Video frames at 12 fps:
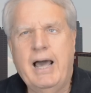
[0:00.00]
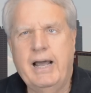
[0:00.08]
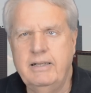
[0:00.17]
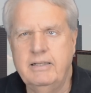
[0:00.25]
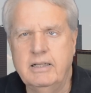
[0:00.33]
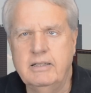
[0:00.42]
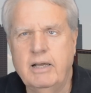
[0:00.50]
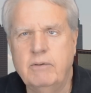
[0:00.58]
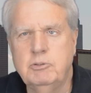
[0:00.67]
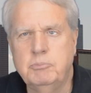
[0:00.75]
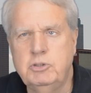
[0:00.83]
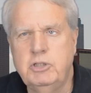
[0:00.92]
I didn't think that
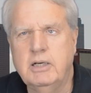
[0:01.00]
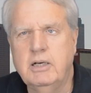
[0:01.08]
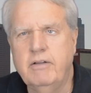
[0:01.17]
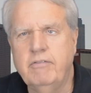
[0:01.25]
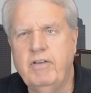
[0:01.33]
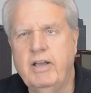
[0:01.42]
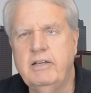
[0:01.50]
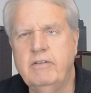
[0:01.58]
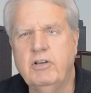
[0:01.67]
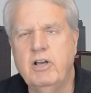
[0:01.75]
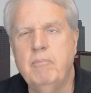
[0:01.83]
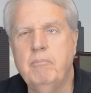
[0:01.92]
was a particularly
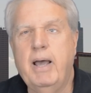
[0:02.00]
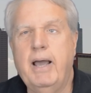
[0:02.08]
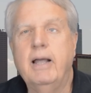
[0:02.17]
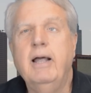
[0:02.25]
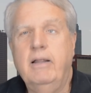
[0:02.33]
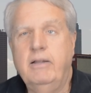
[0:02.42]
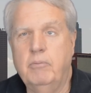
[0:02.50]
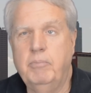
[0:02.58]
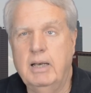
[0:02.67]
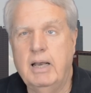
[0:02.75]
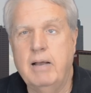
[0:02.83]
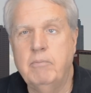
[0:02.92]
effective comeback. There'll
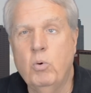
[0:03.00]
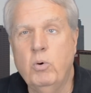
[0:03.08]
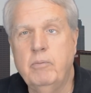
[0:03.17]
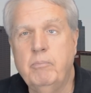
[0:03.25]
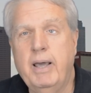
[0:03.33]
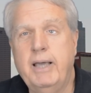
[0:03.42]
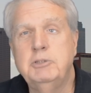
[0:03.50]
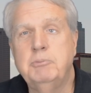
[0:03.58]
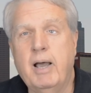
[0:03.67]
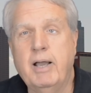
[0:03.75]
be a lot more debates.